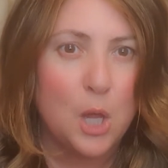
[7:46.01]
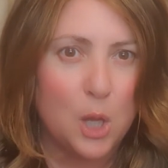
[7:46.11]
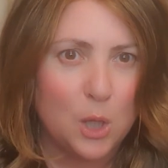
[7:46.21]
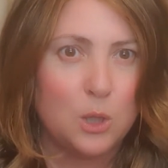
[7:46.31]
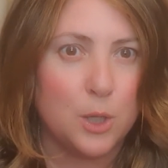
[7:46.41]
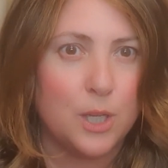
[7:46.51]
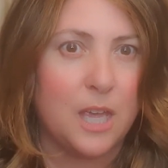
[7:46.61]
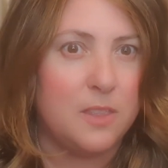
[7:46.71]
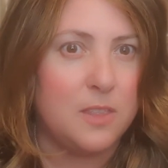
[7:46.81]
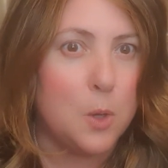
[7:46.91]

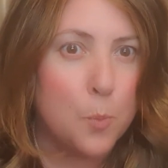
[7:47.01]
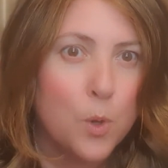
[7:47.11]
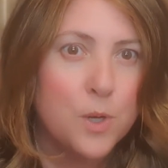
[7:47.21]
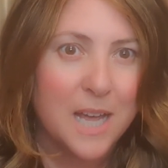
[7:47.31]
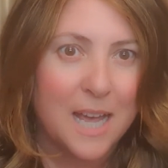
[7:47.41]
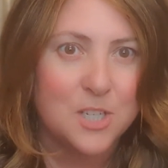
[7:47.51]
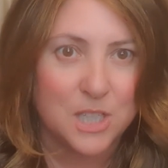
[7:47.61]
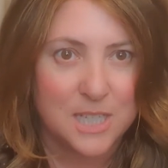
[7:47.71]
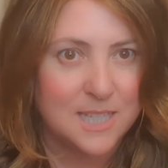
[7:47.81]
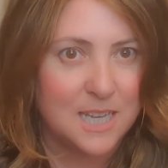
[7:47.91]
looking. They won't
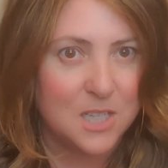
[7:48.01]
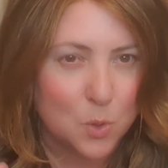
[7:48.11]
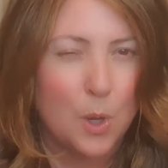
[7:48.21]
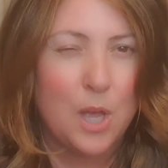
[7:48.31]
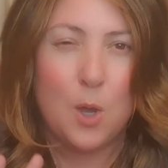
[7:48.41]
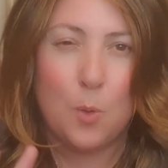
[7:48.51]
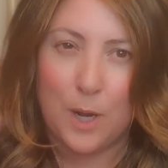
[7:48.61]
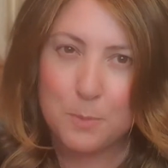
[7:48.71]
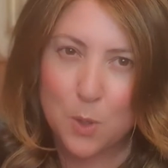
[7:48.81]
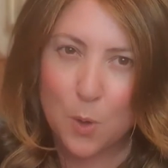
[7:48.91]
actually see it. So
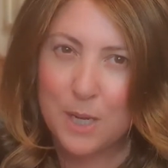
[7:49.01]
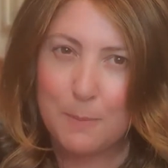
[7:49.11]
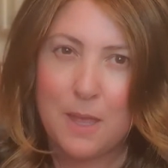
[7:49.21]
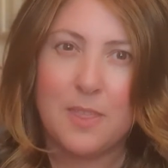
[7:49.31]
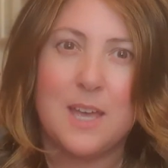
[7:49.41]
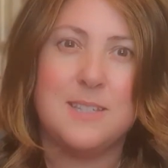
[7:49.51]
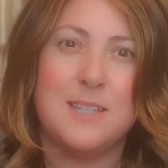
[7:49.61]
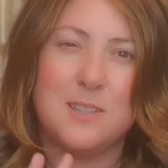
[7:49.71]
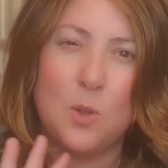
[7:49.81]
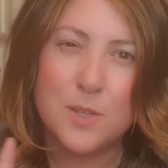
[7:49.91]
when I'm talking about this,
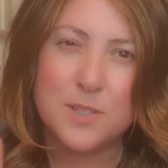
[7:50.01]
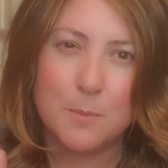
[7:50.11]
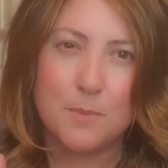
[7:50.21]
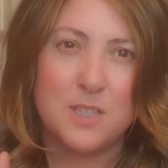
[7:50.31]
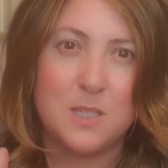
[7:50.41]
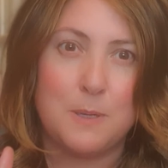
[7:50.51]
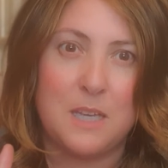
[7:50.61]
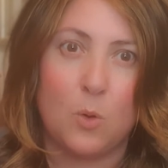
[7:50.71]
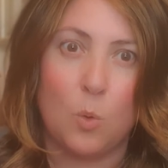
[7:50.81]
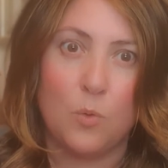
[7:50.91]
it's not something to
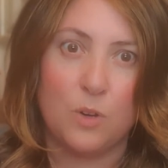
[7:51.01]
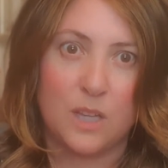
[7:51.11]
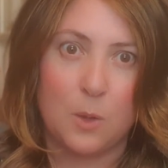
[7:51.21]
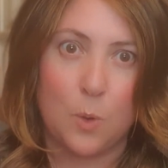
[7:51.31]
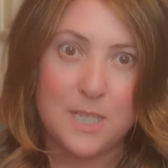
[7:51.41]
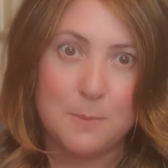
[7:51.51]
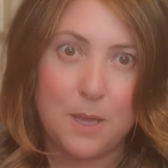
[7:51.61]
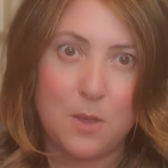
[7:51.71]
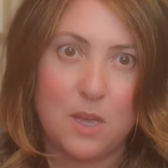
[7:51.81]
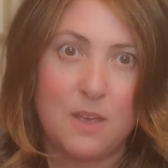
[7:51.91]
be overly worried
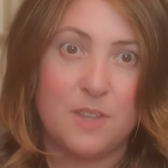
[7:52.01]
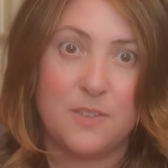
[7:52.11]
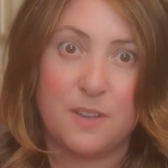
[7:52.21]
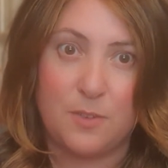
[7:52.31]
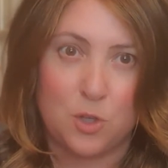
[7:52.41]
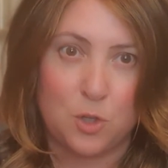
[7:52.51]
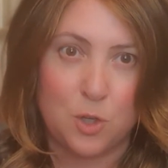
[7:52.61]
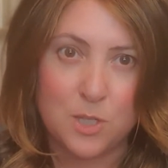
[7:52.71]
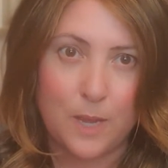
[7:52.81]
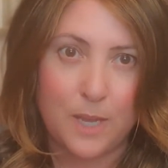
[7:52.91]
about if you're
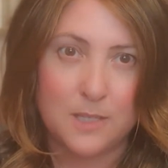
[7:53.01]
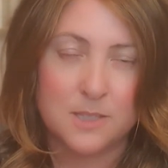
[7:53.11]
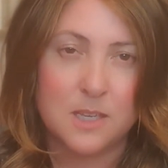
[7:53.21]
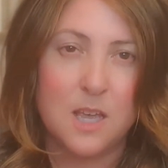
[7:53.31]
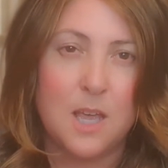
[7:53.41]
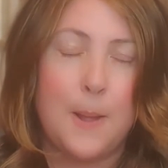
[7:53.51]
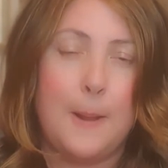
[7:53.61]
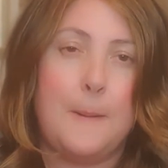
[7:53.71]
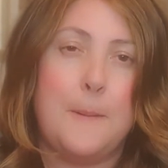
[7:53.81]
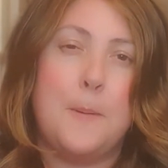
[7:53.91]
new to wigs.
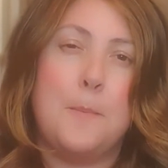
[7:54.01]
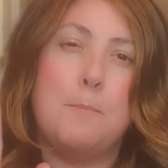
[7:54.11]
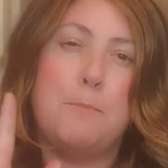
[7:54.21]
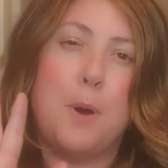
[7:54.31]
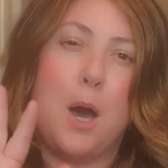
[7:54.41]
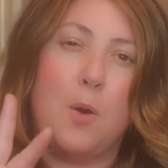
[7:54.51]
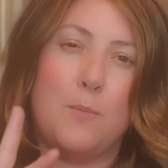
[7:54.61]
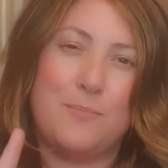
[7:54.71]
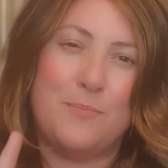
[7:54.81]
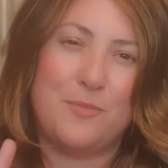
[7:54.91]
But
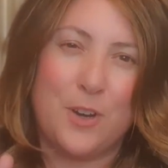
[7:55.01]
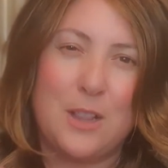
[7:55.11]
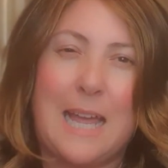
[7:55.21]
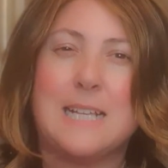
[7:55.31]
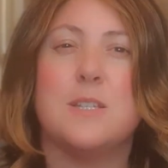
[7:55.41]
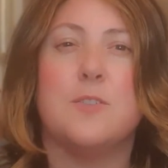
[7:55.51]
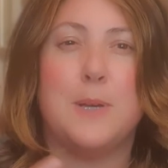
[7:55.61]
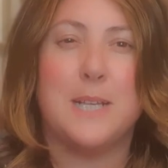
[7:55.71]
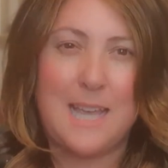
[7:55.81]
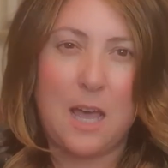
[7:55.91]
for the likes of
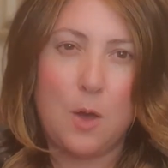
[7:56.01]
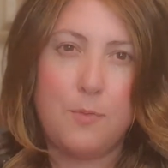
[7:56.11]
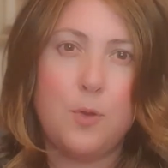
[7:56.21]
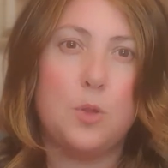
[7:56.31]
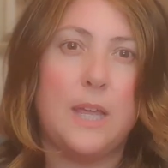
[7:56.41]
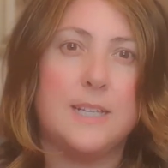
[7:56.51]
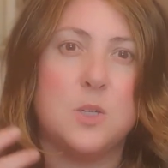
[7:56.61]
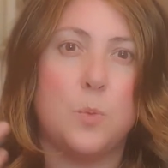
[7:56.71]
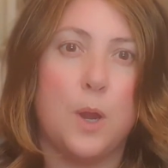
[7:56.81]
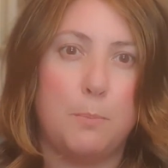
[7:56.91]
myself who likes
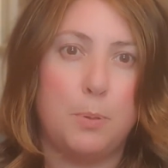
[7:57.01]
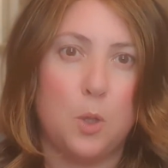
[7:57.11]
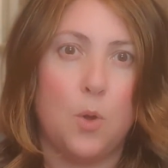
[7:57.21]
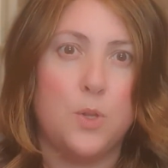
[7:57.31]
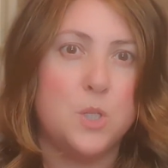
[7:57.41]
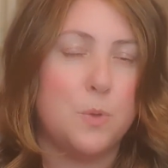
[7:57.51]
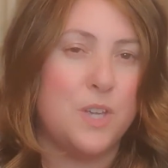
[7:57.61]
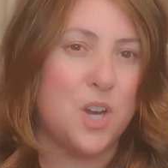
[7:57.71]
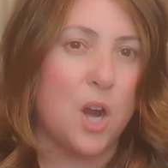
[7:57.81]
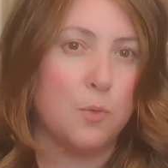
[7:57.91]
to wear blondes with
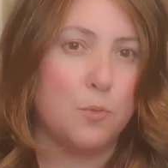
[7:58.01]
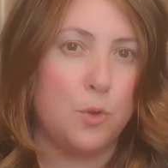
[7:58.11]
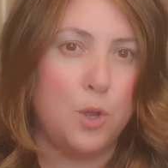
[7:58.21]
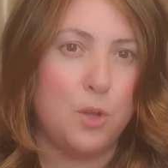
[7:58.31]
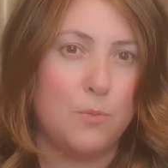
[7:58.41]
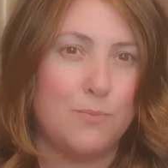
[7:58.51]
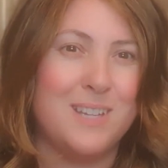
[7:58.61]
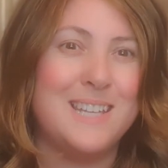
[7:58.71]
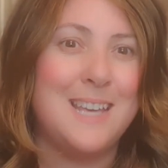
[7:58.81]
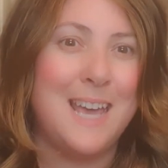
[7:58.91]
a dark root,
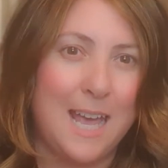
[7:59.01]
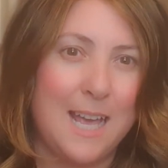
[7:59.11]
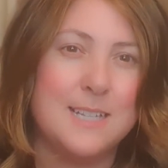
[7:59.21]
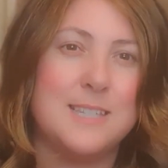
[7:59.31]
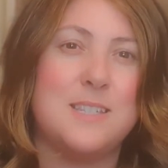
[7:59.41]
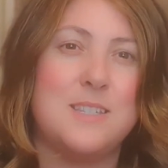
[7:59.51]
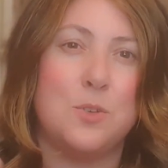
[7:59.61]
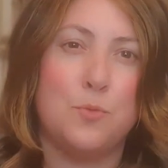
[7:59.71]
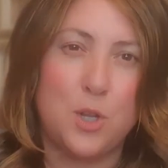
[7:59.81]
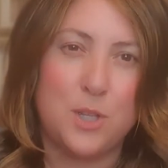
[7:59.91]
yes,
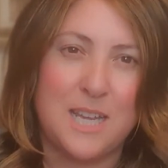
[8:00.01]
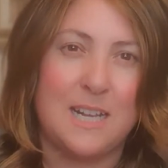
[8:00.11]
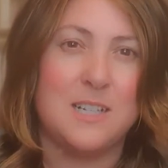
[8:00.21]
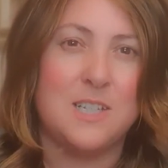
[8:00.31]
the rooting